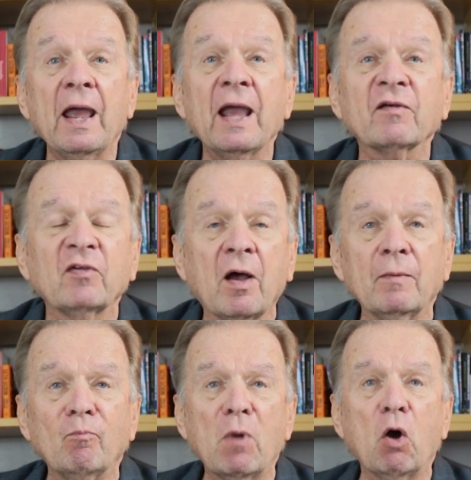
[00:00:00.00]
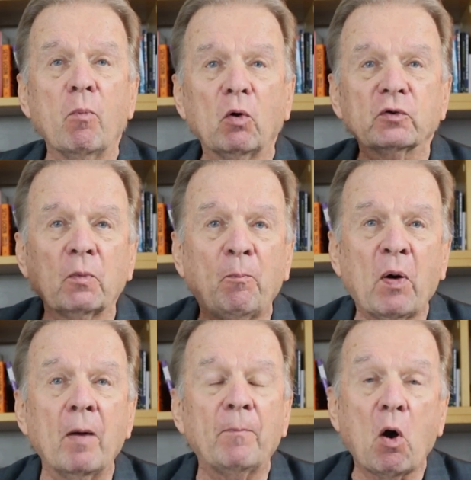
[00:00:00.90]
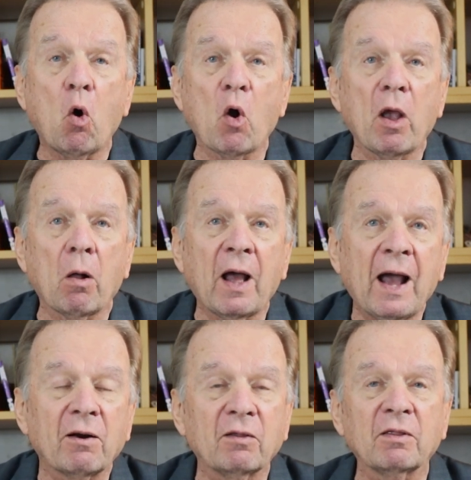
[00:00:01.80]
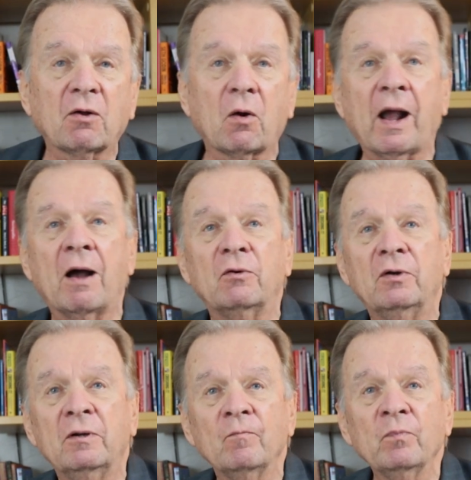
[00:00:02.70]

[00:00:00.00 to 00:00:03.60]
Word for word: ExxonMobil to pump oil out of the ground.